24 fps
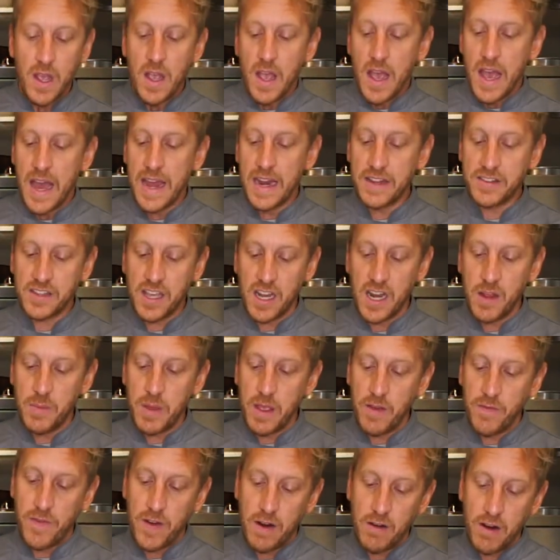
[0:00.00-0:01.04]
And it's going to be a
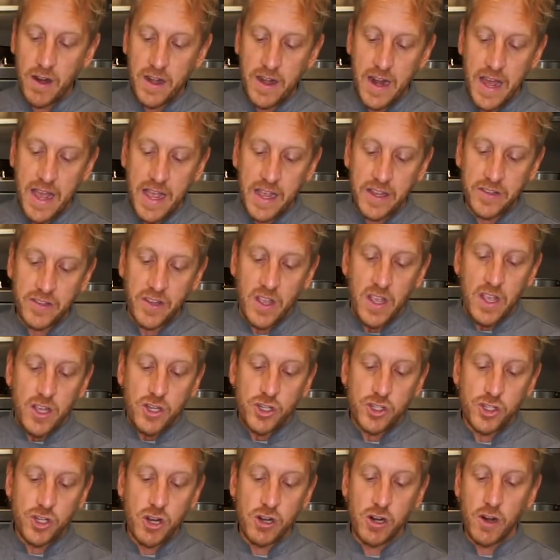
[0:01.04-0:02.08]
very nice
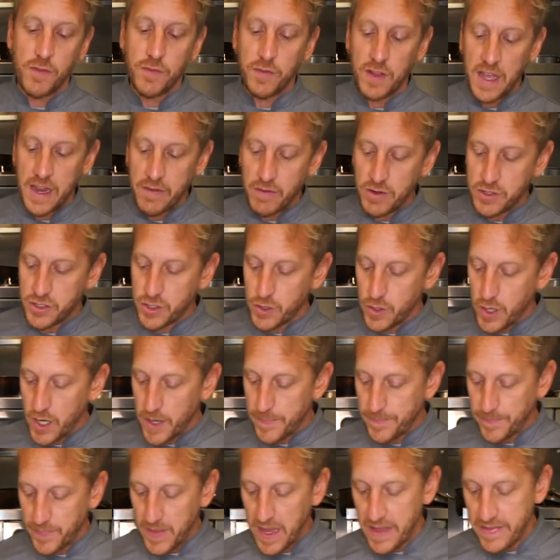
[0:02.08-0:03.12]
sugar flavor to
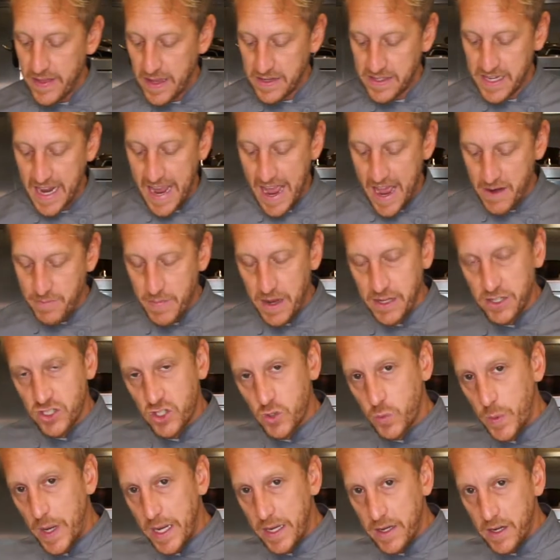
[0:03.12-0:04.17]
it. And then to add my
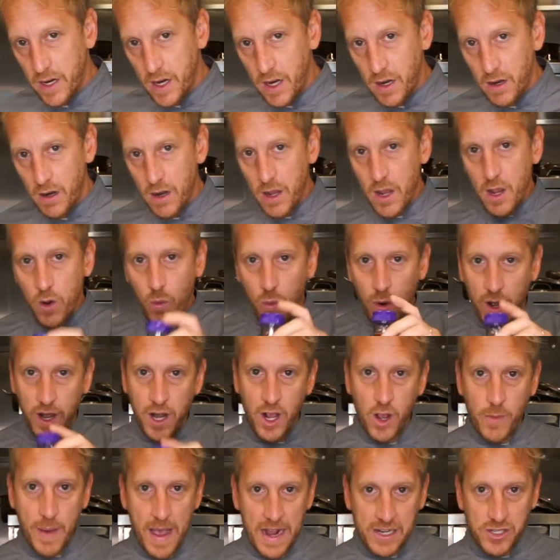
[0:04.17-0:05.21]
sweetener, we're going to
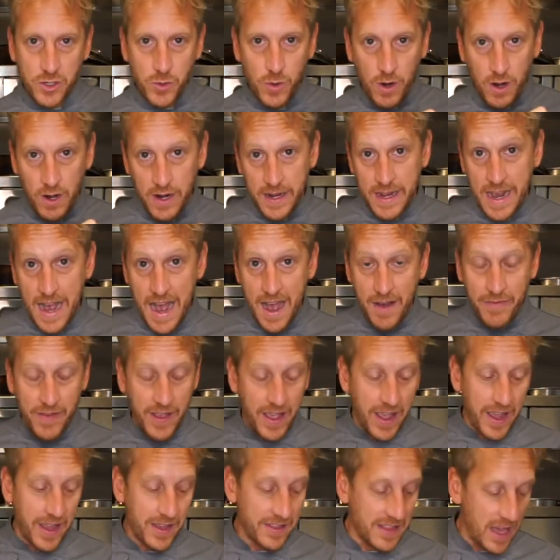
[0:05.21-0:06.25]
go back to our
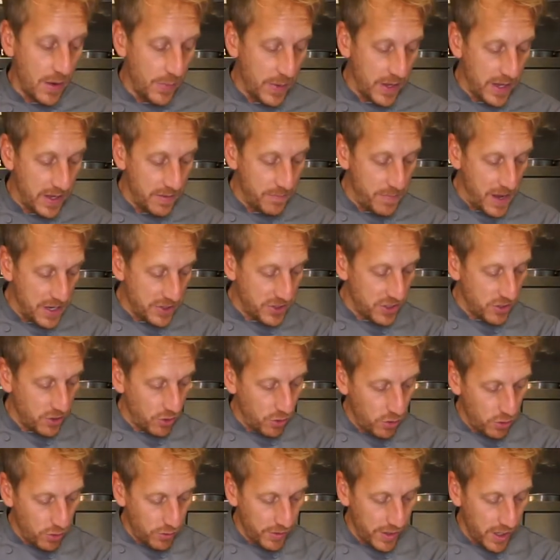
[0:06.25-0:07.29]
agave that we had mentioned
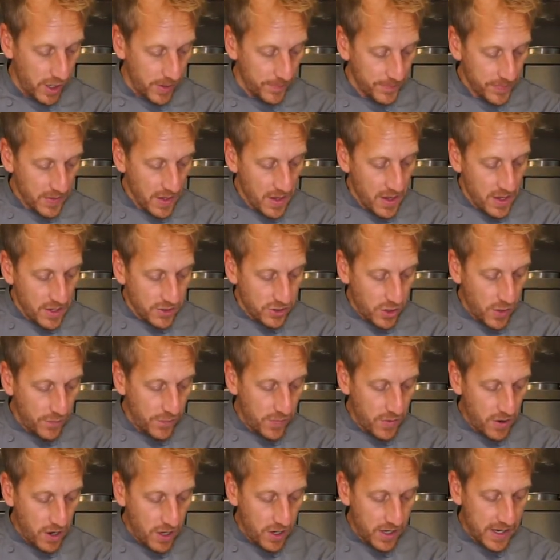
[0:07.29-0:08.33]
earlier. So for
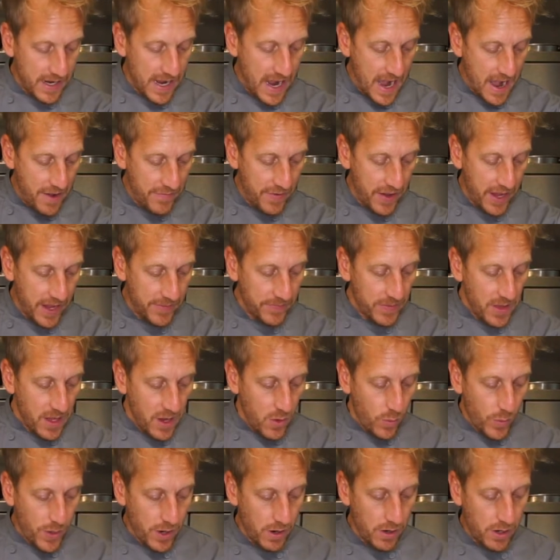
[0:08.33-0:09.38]
our agave,
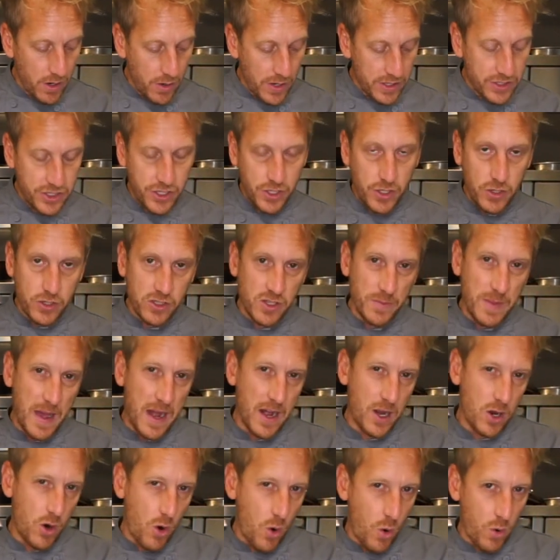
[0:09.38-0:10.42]
we are going to use about
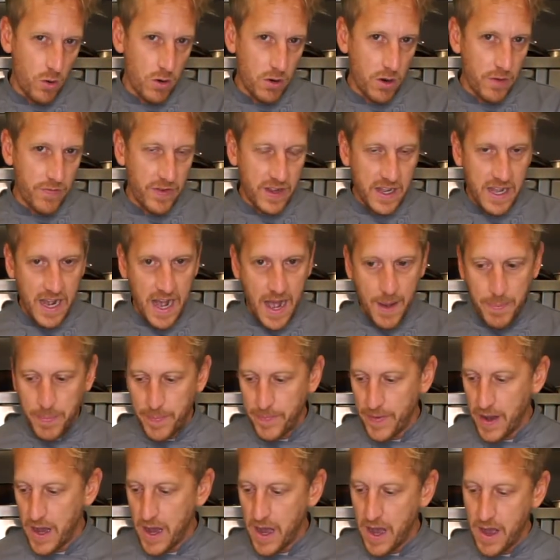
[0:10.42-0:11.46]
1/4 cup
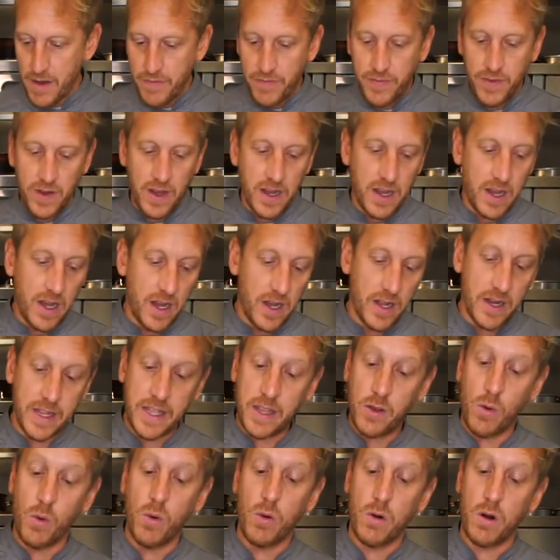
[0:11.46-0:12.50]
of honey
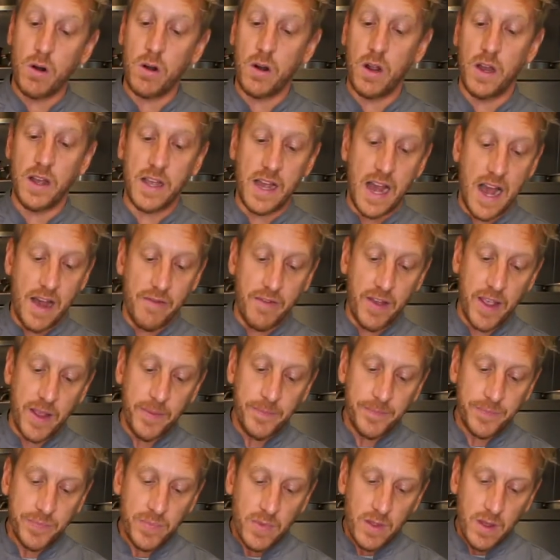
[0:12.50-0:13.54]
or agave.
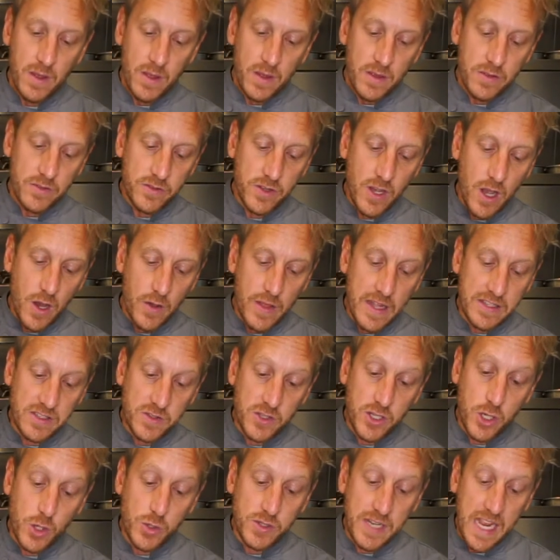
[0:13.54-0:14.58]
So that's
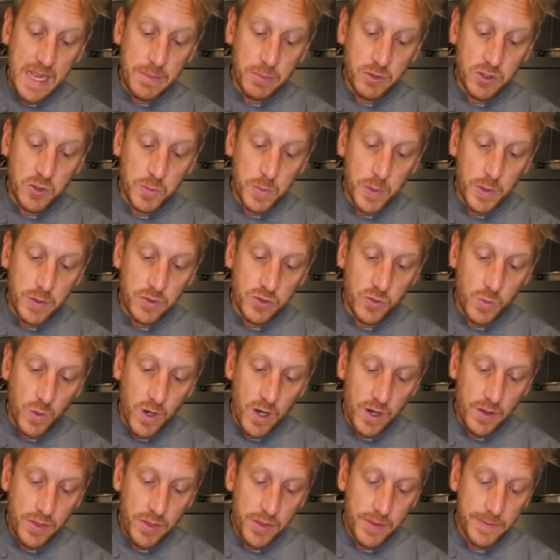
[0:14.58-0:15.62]
2 tablespoons
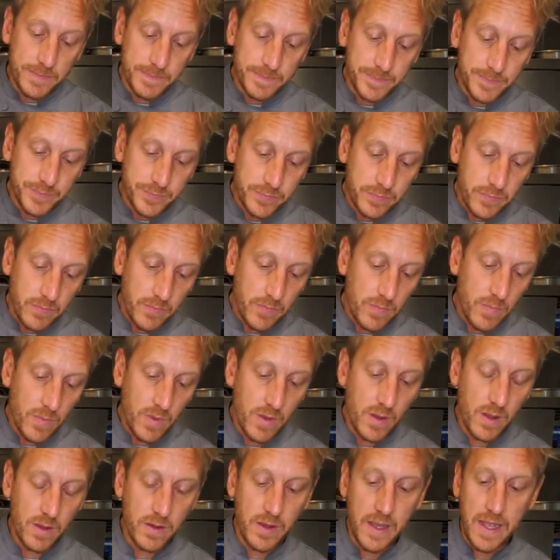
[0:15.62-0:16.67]
worth.
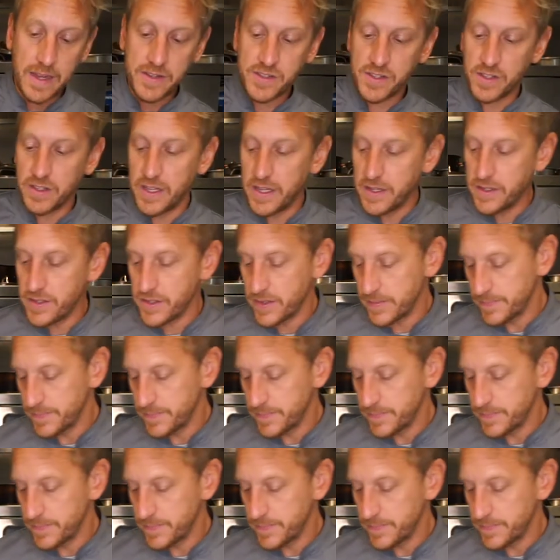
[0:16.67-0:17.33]
Excellent.